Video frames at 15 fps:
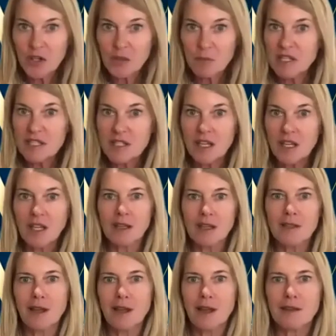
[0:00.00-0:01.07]
could be seen
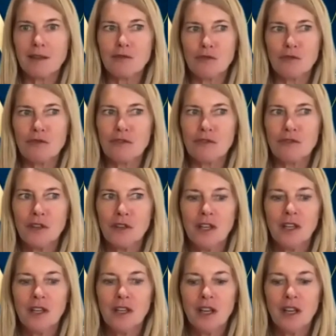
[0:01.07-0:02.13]
as sort of,
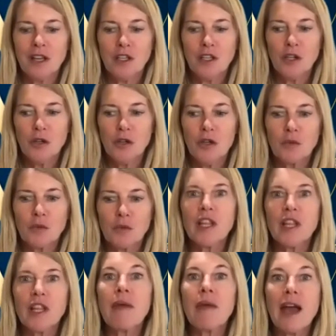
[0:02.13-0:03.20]
you can
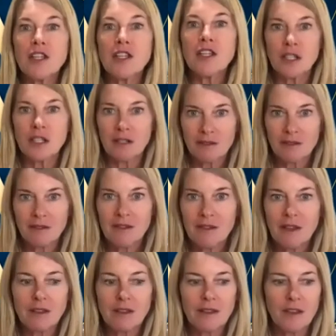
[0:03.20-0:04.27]
really imagine
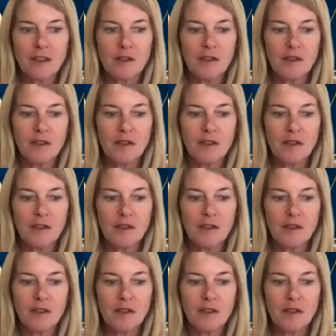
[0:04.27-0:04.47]
that